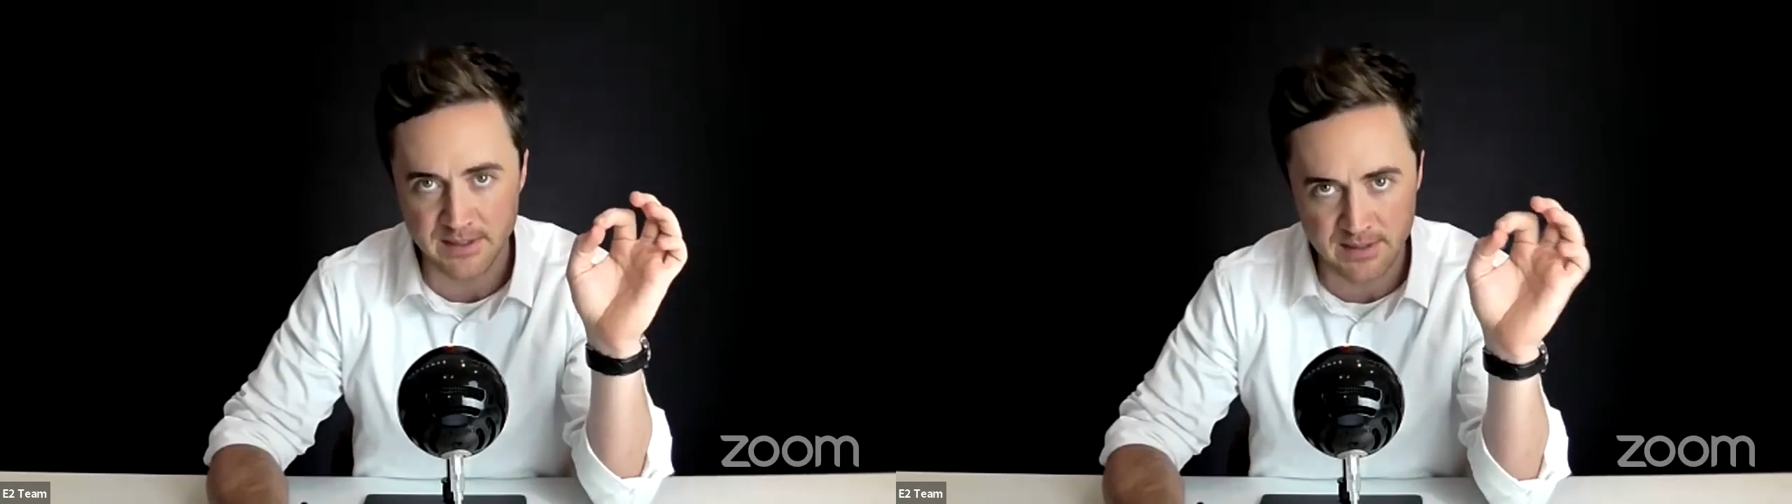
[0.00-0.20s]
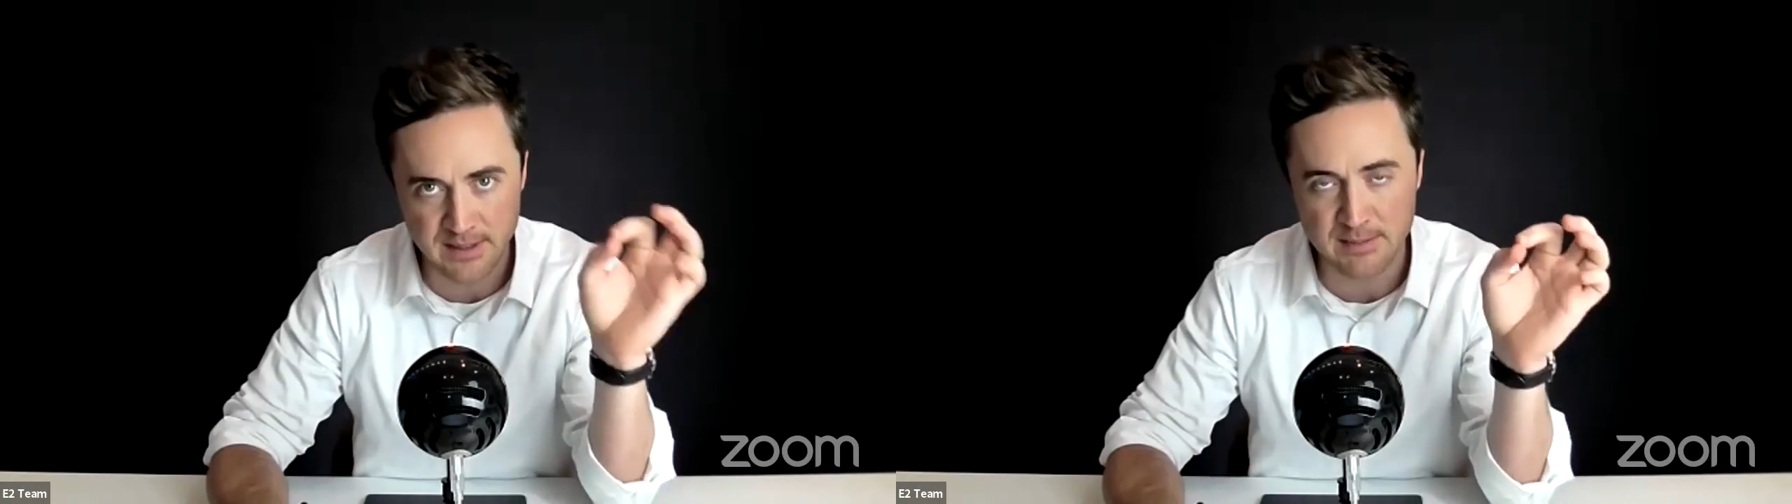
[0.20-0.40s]

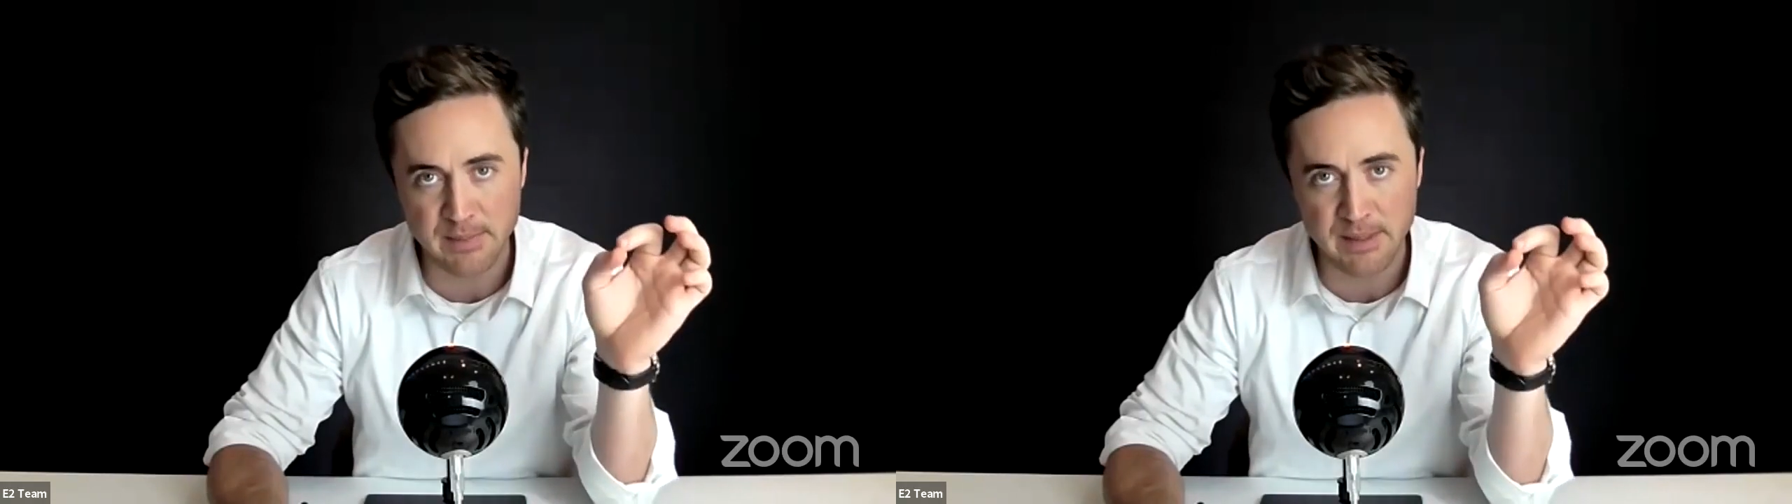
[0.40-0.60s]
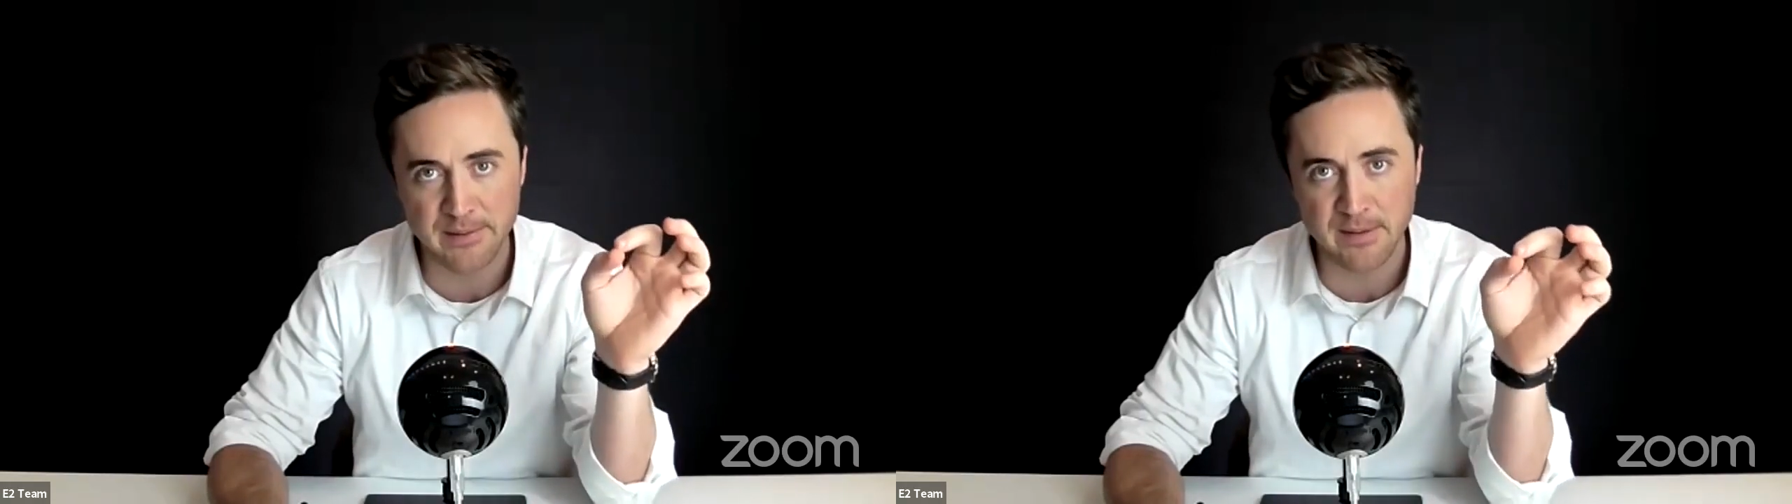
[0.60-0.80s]
this
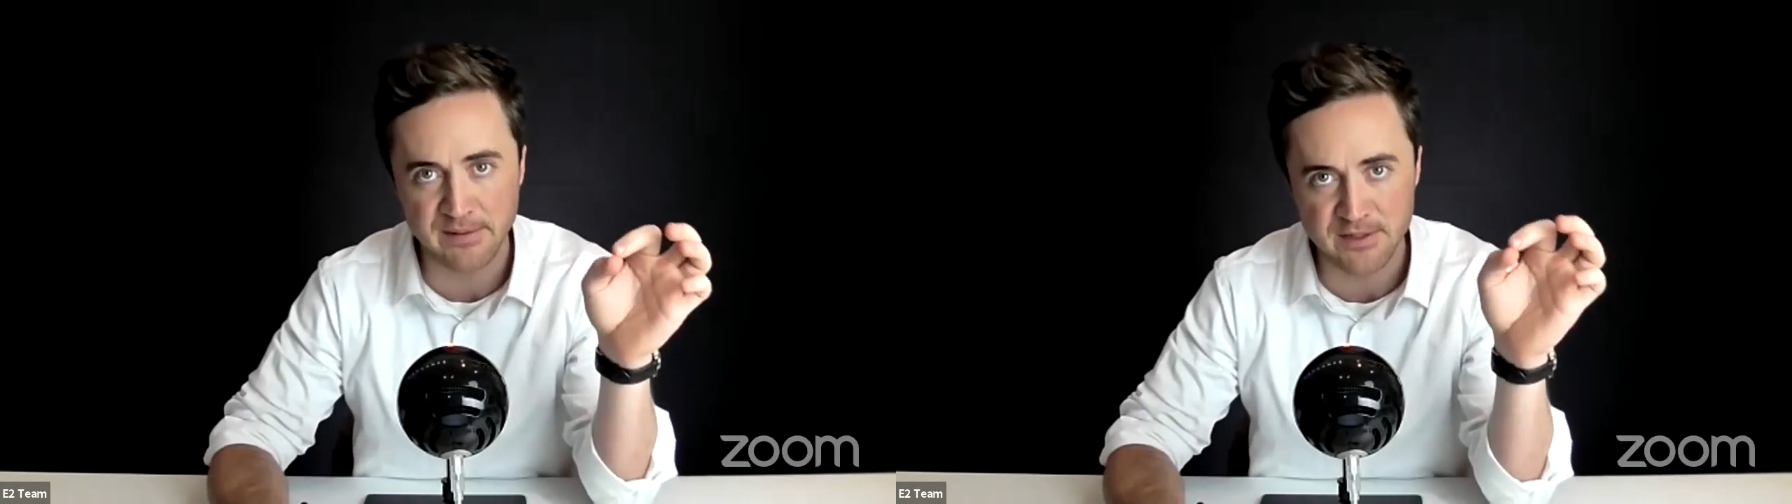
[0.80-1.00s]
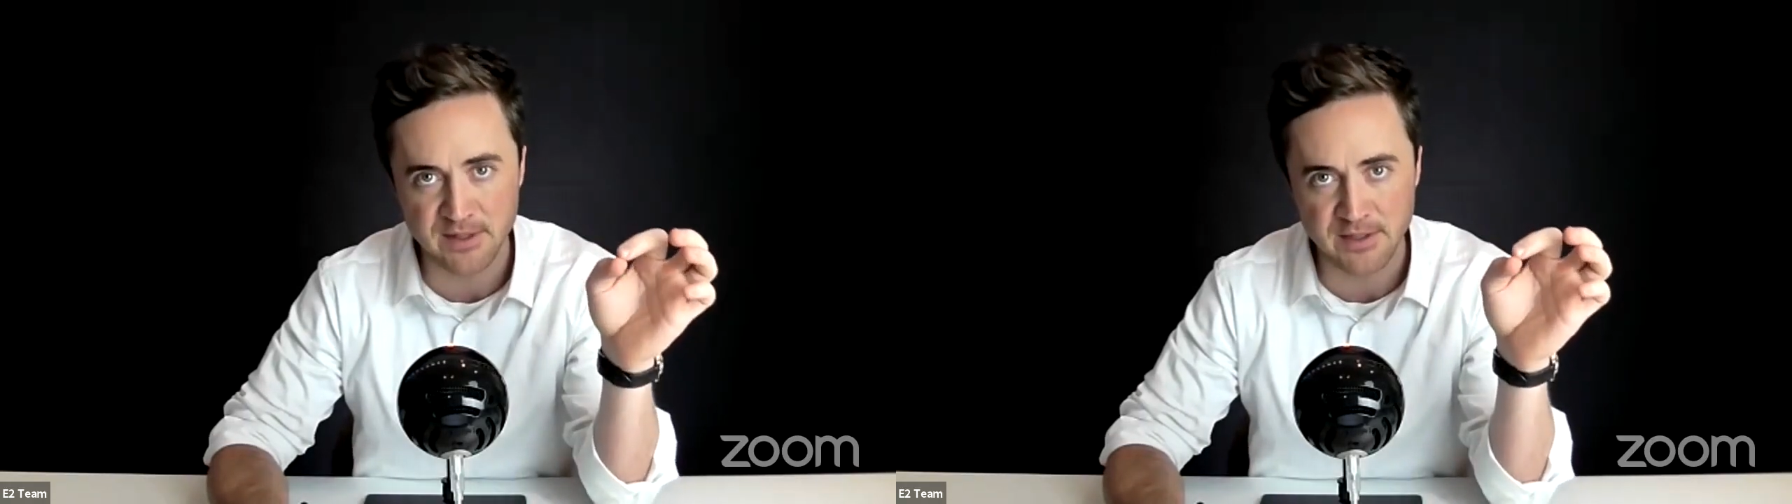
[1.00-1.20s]
paragraph
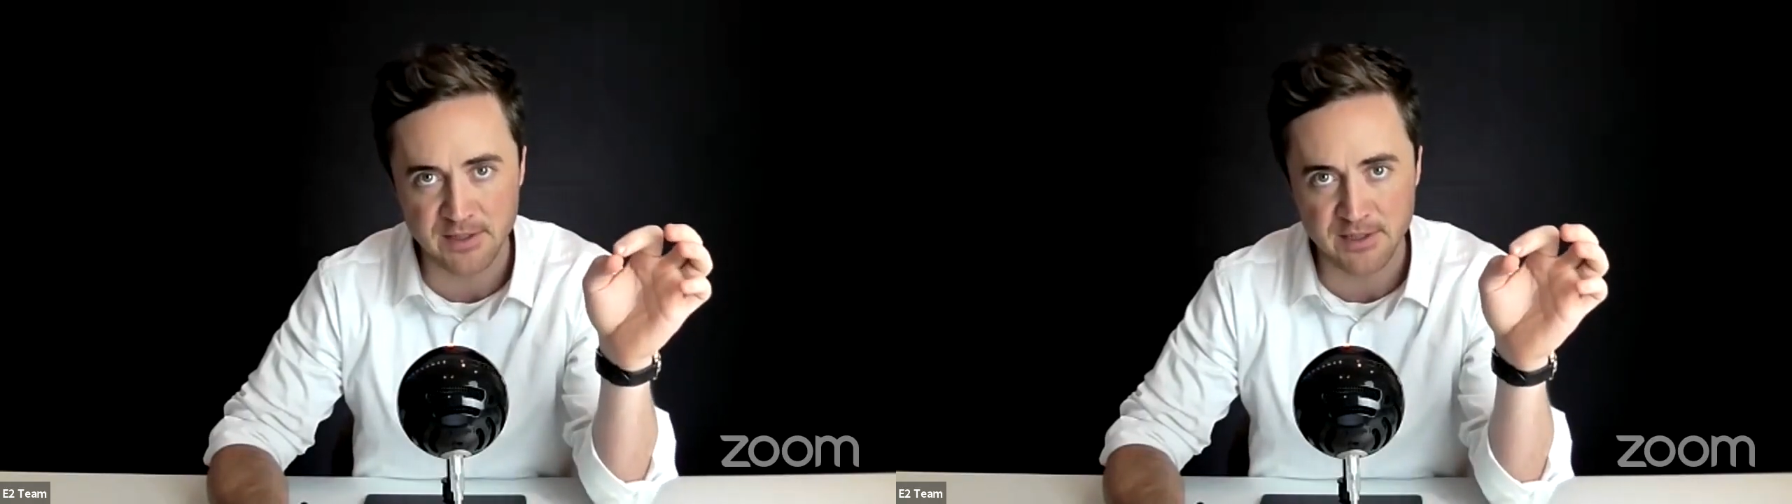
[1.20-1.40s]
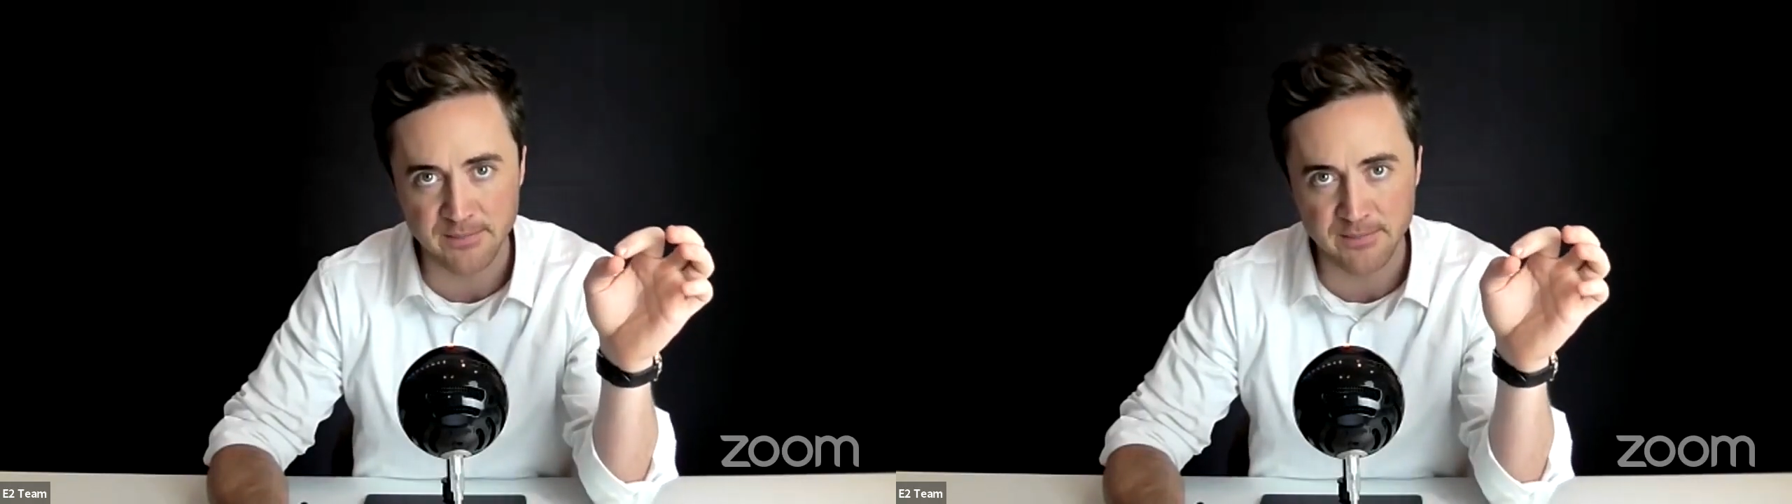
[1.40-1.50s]
structure.